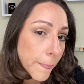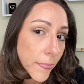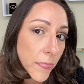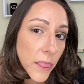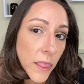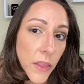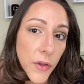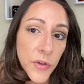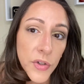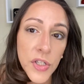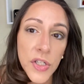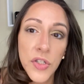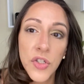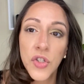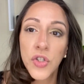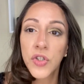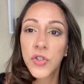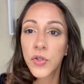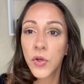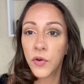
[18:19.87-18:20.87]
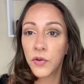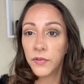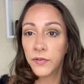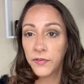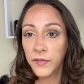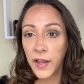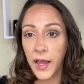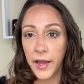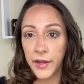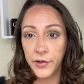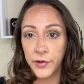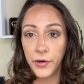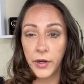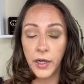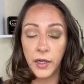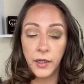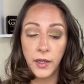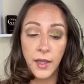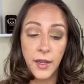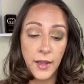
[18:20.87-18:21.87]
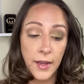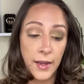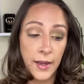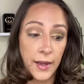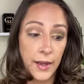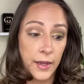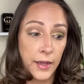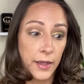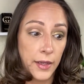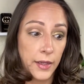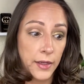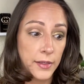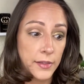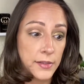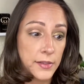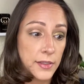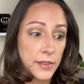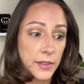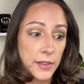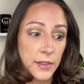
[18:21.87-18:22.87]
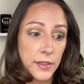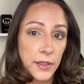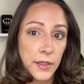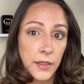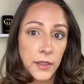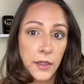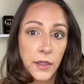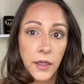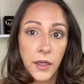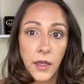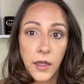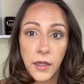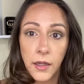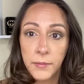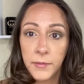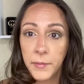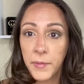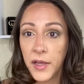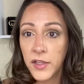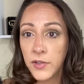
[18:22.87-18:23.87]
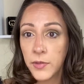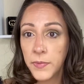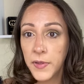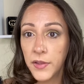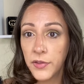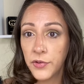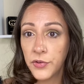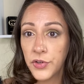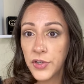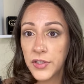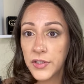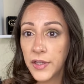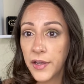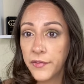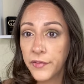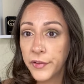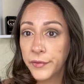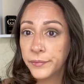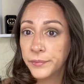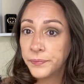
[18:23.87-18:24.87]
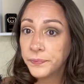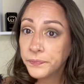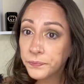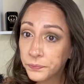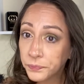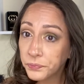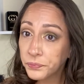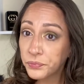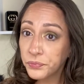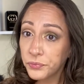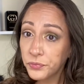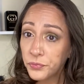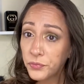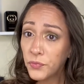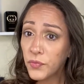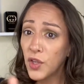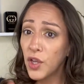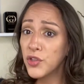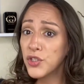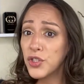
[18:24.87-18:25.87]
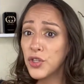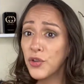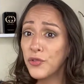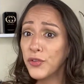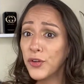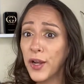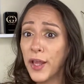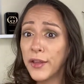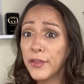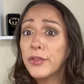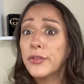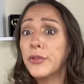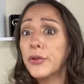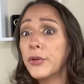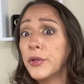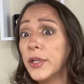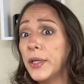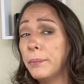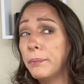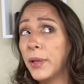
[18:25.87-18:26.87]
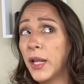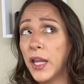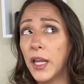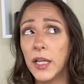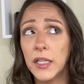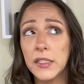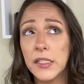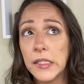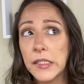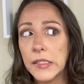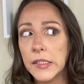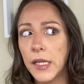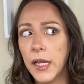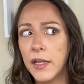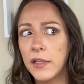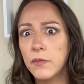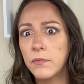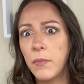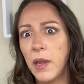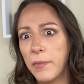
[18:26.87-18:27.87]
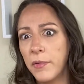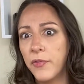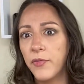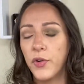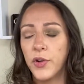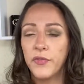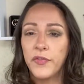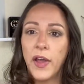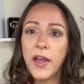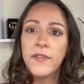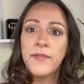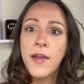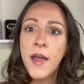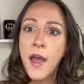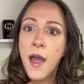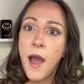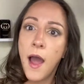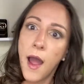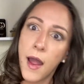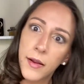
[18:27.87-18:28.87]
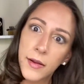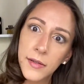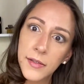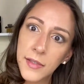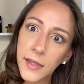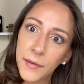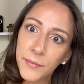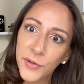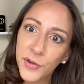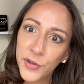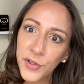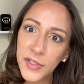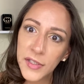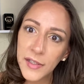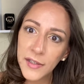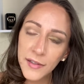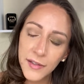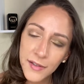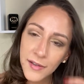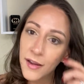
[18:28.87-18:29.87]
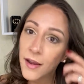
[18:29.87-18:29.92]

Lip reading: They're just so flattering. And I'm about to be 37. So for like 30 plus days, maybe 45, I could say I'm 36.